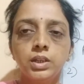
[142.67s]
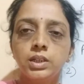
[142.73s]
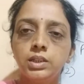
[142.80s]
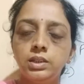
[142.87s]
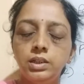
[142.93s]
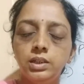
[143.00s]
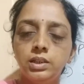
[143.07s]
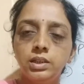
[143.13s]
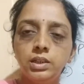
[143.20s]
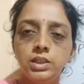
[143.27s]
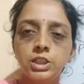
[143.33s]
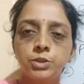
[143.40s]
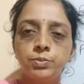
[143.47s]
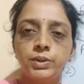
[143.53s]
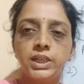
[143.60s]
In
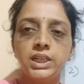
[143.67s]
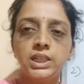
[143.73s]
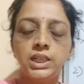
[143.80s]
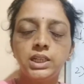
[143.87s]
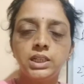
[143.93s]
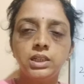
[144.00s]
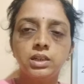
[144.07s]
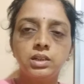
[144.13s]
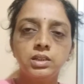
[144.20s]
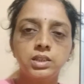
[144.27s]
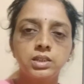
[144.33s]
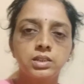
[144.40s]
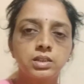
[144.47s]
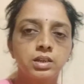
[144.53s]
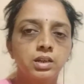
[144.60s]
these plain
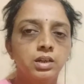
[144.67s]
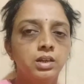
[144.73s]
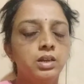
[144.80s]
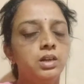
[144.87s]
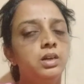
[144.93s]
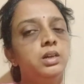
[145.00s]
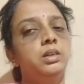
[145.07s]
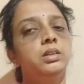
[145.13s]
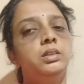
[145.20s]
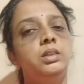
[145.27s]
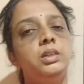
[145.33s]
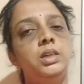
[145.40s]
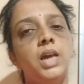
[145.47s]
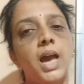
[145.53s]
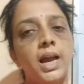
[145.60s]
areas,
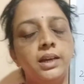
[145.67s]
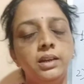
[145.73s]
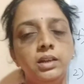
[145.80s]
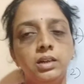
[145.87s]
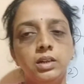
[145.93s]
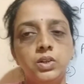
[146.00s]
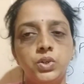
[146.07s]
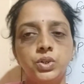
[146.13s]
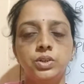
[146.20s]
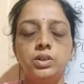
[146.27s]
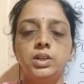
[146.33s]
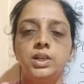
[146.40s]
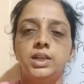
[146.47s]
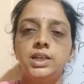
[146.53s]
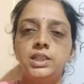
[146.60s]
the agriculture
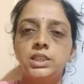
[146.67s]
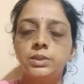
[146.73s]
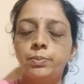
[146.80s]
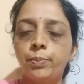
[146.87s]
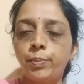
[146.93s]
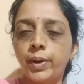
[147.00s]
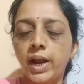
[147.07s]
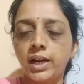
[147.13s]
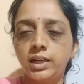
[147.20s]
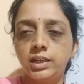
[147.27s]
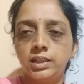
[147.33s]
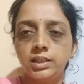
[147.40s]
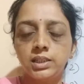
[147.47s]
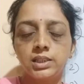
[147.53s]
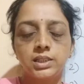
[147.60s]
is
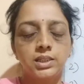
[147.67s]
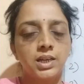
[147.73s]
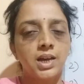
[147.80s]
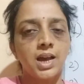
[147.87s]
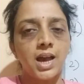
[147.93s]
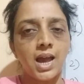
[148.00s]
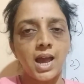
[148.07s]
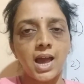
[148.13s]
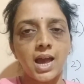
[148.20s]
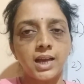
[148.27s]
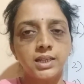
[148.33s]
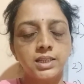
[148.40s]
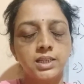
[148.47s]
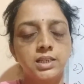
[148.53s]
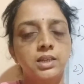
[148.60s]
practiced
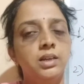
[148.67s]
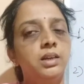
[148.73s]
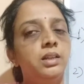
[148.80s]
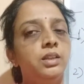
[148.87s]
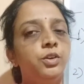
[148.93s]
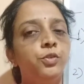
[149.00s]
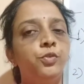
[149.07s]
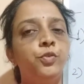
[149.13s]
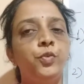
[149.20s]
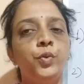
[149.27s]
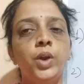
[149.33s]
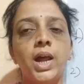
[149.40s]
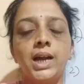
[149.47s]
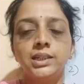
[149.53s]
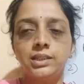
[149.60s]
as the
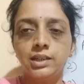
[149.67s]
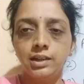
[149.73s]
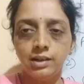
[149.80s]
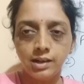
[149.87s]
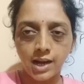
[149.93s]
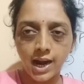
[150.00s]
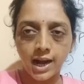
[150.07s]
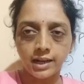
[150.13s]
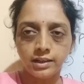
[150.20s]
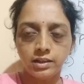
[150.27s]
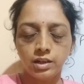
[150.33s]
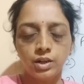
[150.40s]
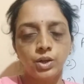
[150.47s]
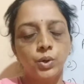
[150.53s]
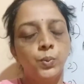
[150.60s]
flat land
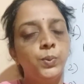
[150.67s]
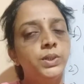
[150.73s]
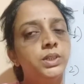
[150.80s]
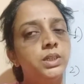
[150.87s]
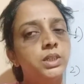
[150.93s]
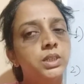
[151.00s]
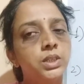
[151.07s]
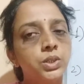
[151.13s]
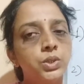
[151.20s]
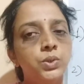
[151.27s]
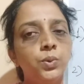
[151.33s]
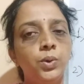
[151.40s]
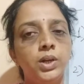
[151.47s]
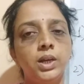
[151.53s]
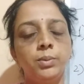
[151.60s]
which is
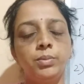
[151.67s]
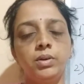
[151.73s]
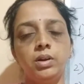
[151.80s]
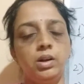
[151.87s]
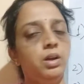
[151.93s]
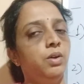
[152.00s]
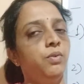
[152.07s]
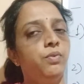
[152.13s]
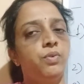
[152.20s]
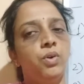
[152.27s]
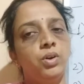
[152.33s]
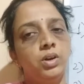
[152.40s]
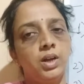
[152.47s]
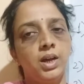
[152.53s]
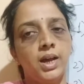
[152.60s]
suitable for
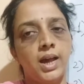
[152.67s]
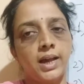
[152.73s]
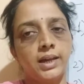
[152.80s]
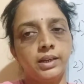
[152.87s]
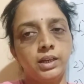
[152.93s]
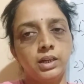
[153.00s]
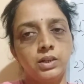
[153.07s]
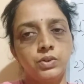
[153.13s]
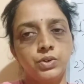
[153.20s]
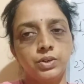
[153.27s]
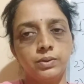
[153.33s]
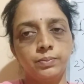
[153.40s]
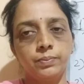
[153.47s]
agriculture.